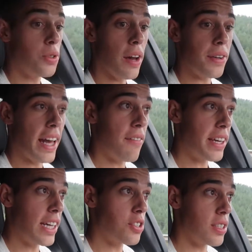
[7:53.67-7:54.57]
So you have a
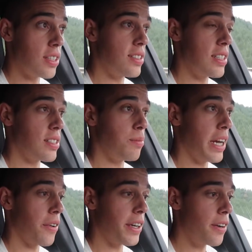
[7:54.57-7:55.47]
navigation system
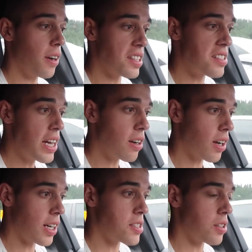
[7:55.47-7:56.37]
down here on the center
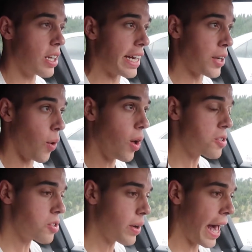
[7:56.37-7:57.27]
console, and you
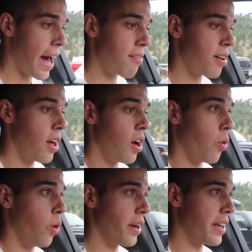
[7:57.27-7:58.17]
also have
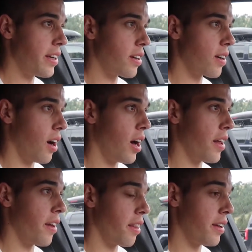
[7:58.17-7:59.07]
one here
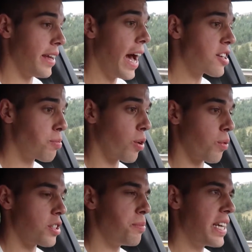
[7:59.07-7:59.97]
on the
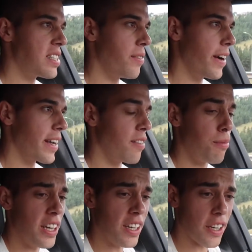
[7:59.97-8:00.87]
dashboard, which makes it very
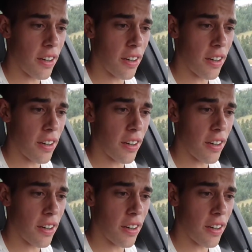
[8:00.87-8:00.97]
convenient.